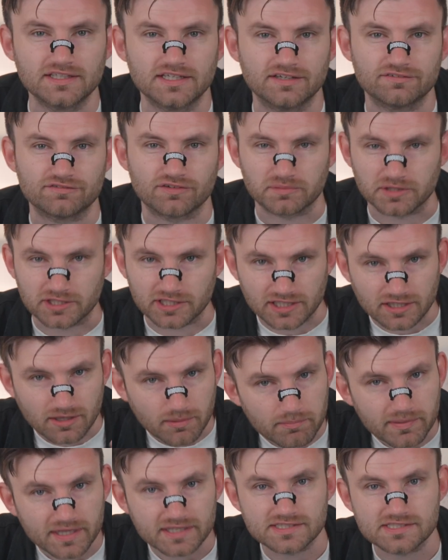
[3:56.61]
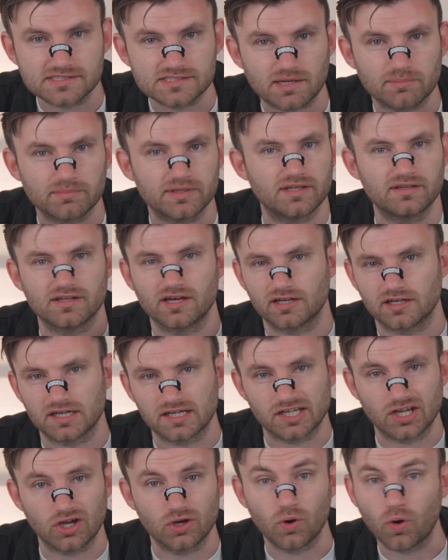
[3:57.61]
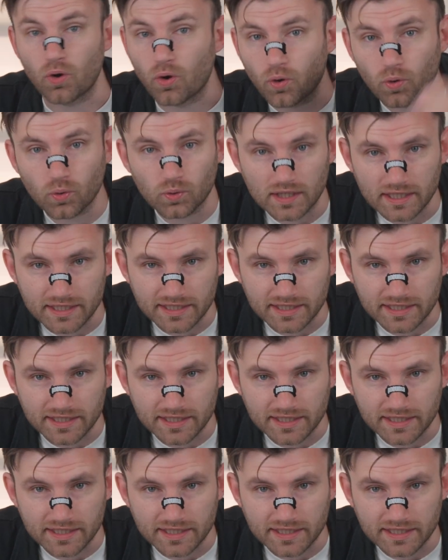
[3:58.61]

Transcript: If I'm gonna commit to something, I'm gonna go all